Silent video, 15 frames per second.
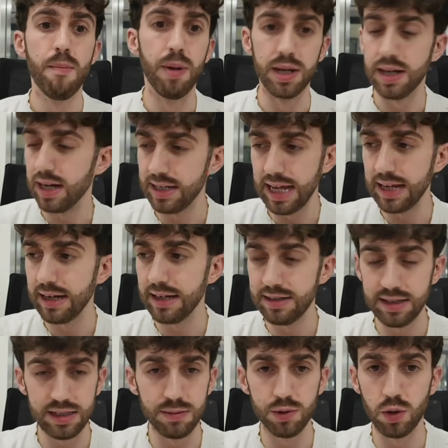But at the end of the
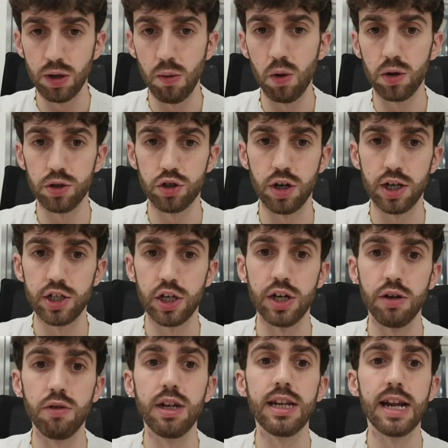day, systems only work with structure,
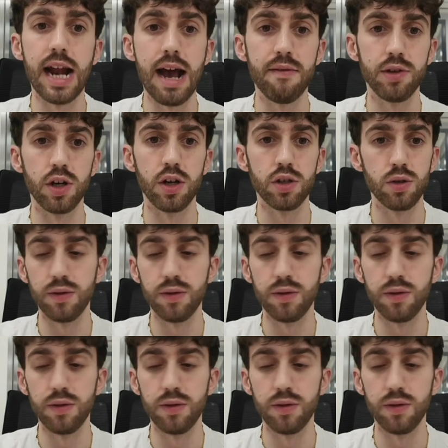and you need an avatar.